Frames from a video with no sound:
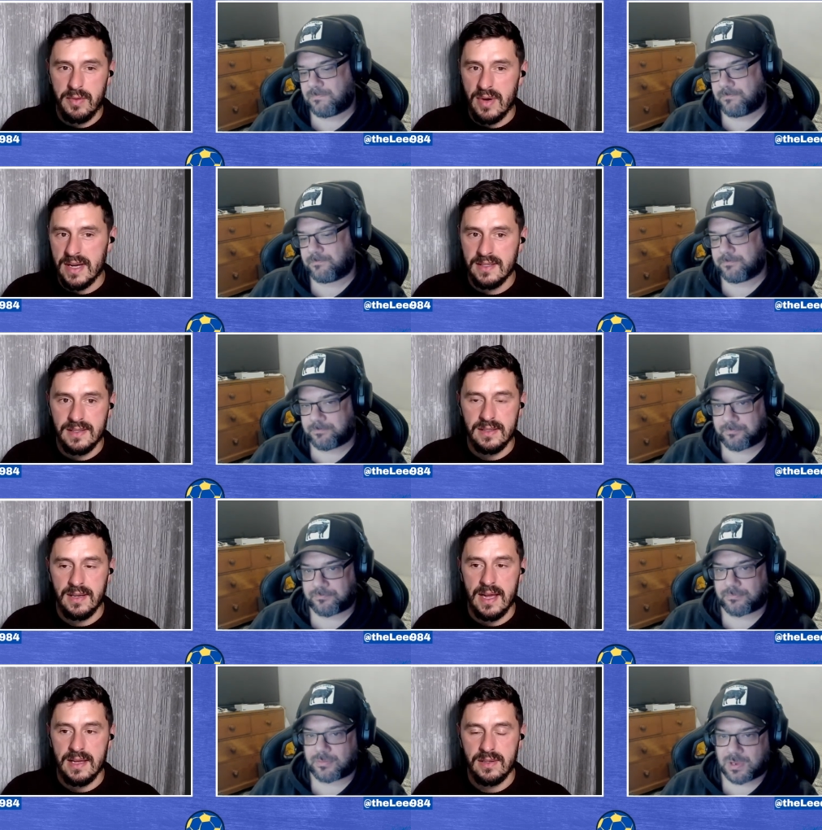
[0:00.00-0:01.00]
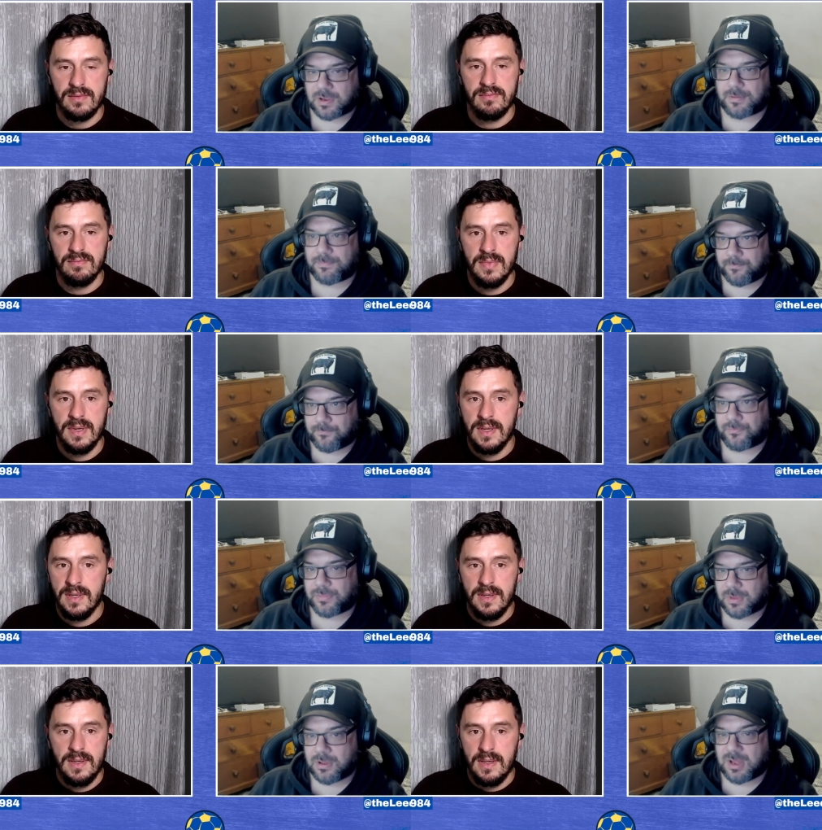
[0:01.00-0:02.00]
Speaker 1: rests, I guess. Yeah. And,
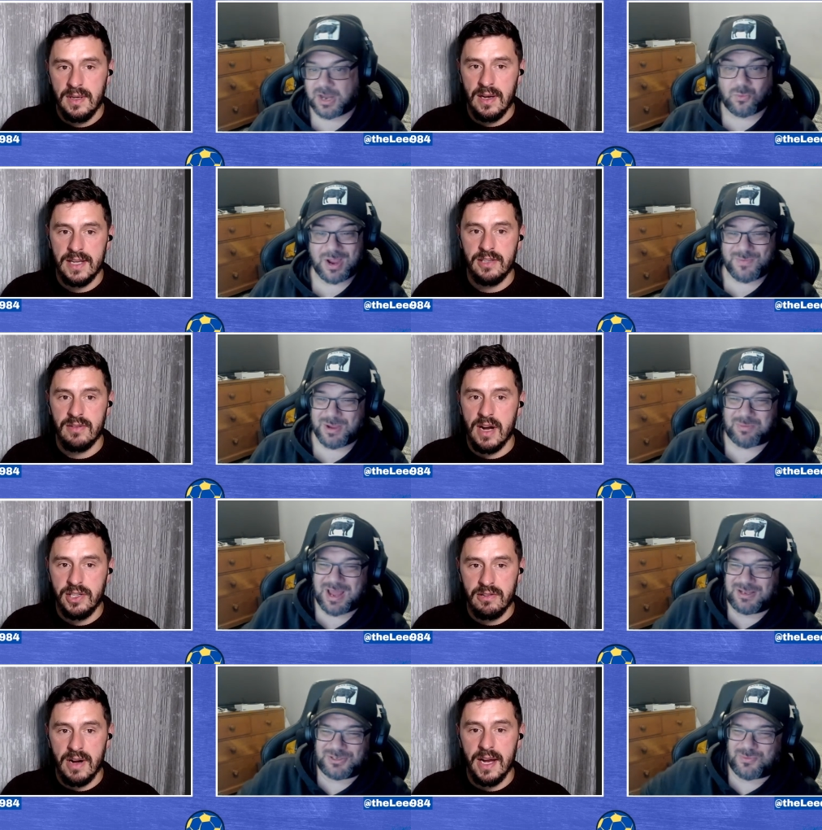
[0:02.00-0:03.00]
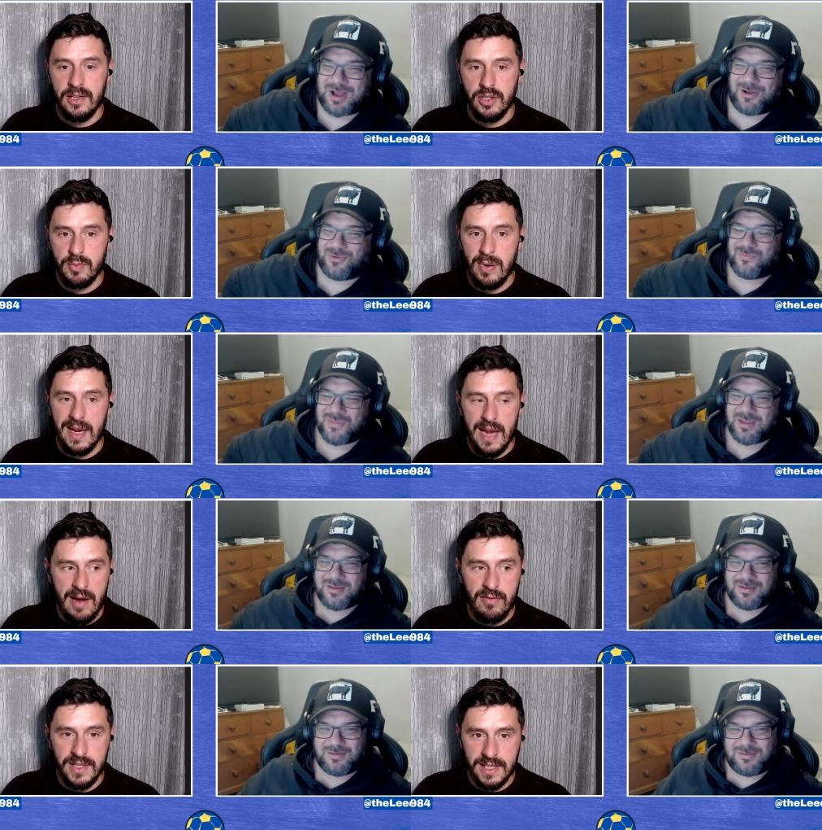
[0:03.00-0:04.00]
and unless you're out grey and you just play
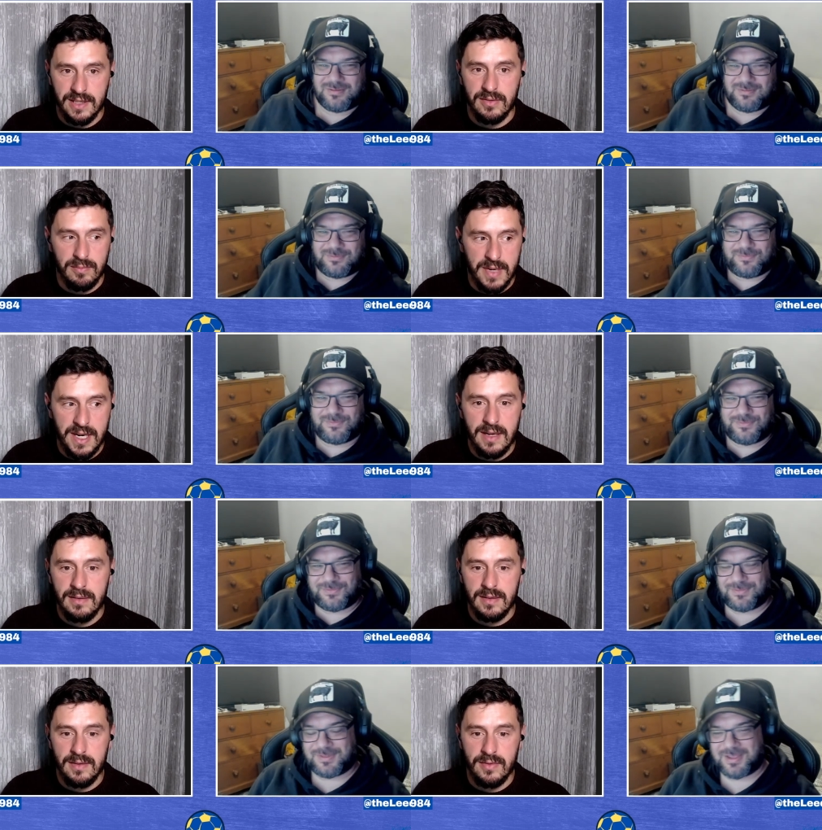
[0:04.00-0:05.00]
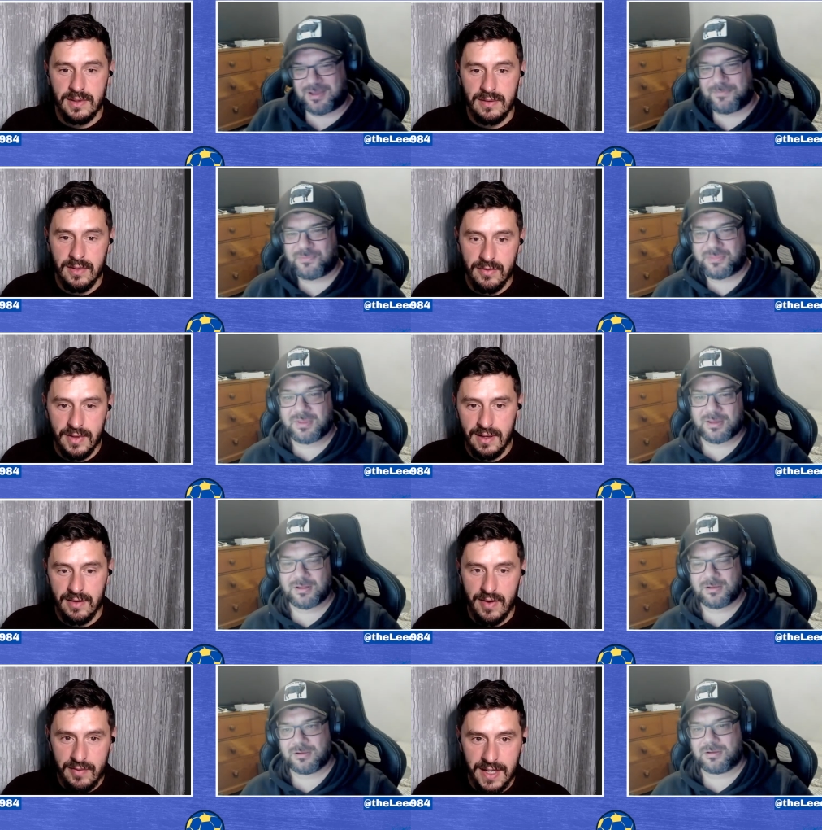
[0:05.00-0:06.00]
every single minute of yeah. the, of the
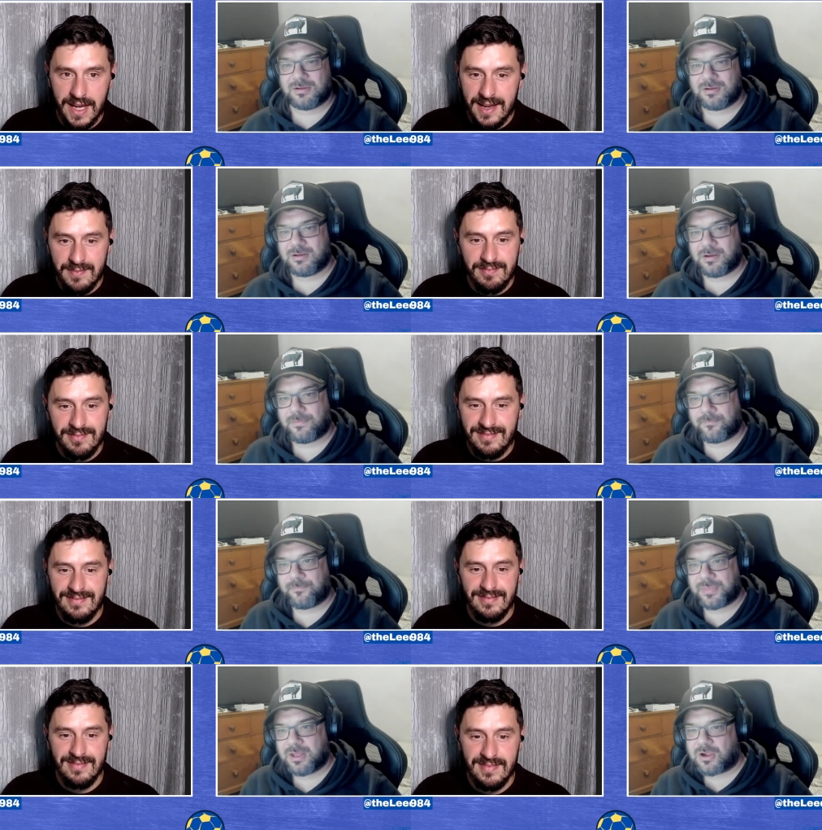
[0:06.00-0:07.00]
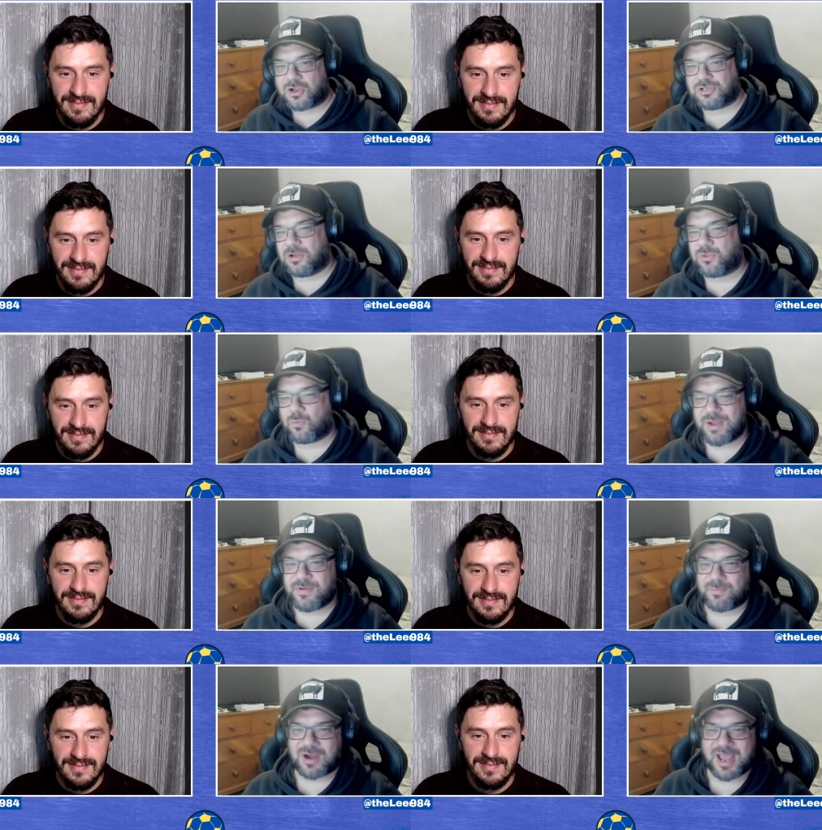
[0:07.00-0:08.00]
of every
Speaker 2: game. Because uh, the way
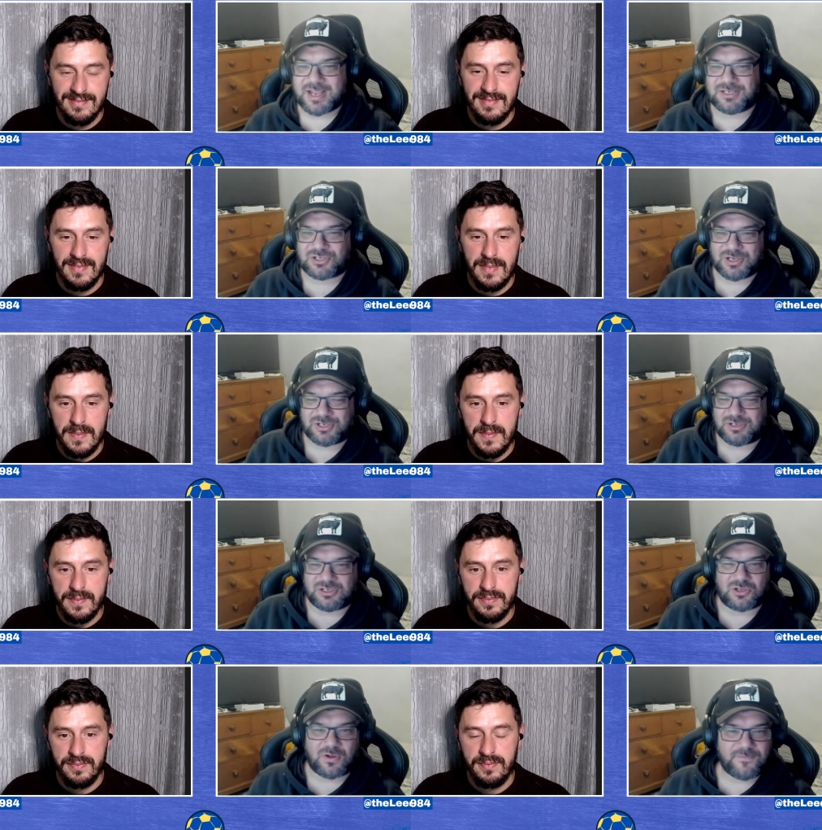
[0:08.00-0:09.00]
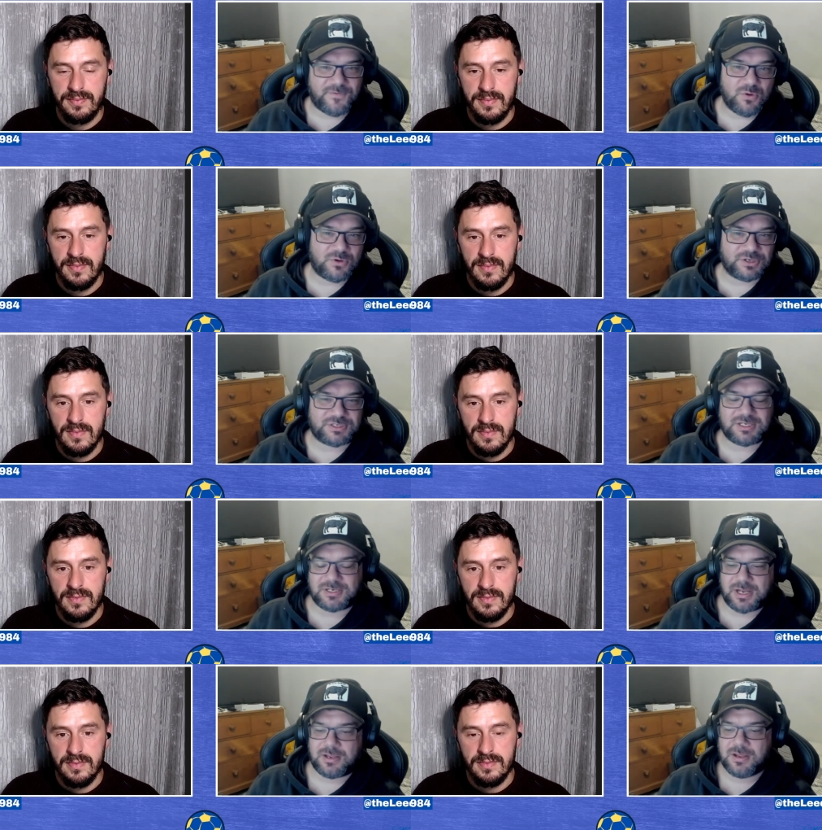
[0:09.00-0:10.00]
we play is, is, is like focused,
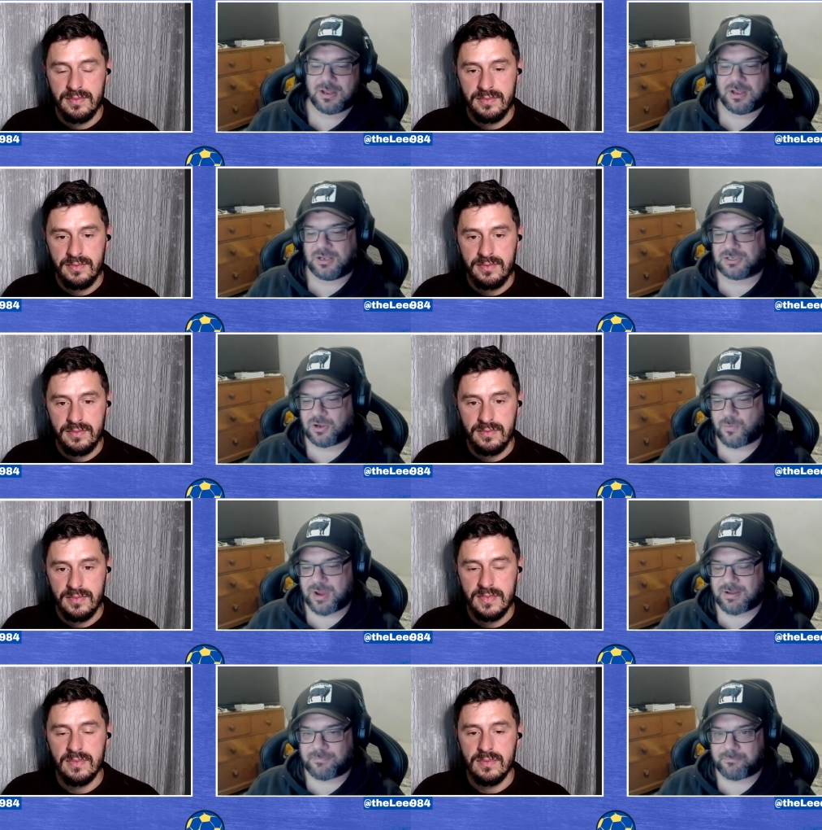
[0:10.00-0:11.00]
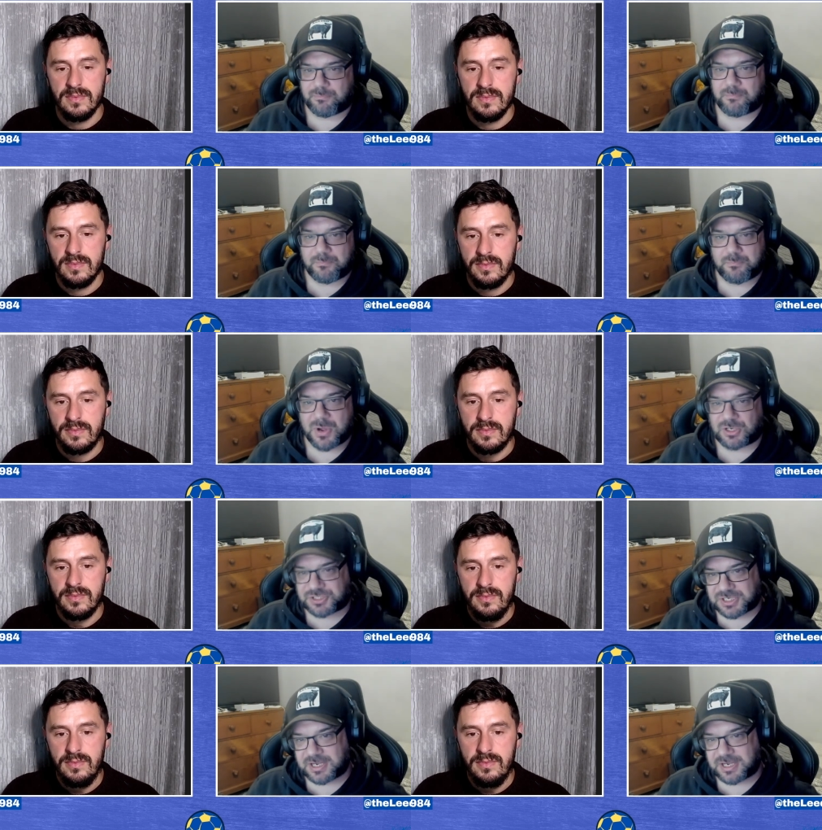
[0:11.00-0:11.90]
isn't it? It's like we are uh, mm. bursts in